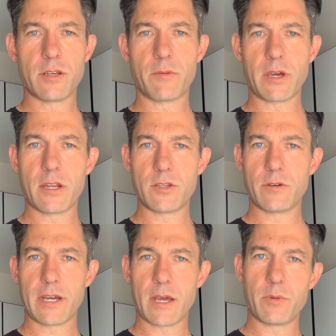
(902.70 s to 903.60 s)
So I'm going
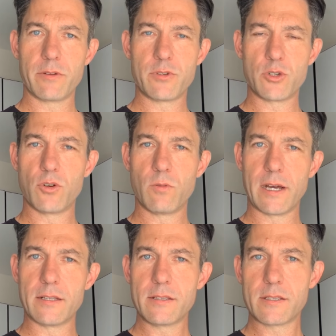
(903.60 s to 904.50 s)
to do a couple of short
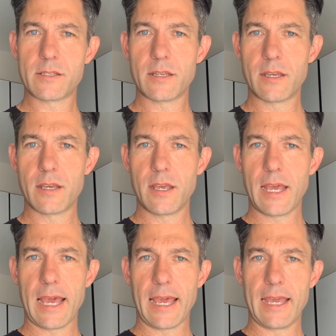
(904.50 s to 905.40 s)
ones,
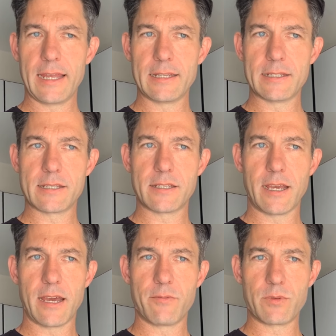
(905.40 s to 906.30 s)
and
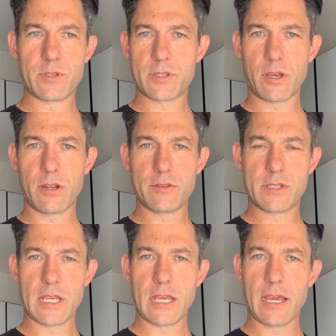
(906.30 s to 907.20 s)
I'm just going to
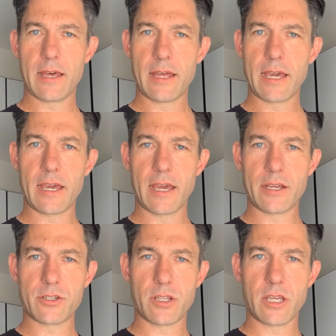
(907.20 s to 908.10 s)
see how they
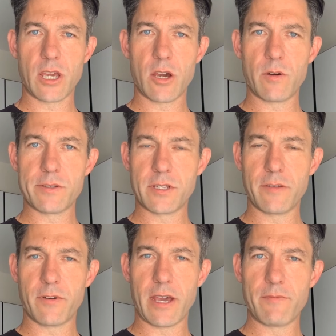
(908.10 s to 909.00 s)
actually go and
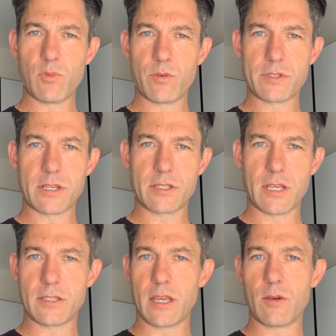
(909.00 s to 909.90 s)
see if I have more
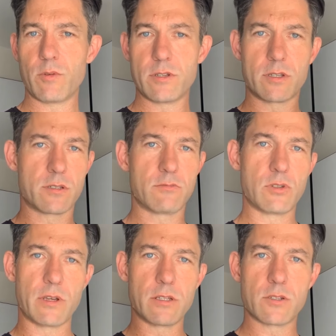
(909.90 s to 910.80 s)
success there with just
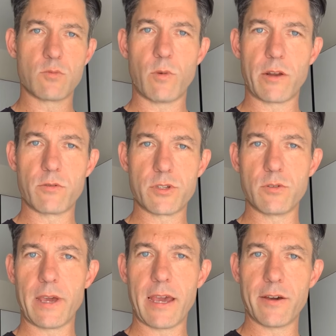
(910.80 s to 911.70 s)
doing just 1 or
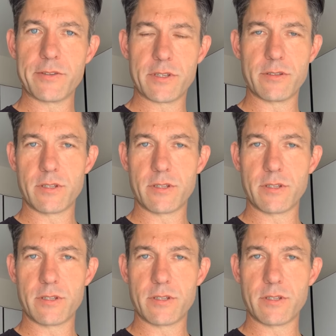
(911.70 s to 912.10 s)
2 hours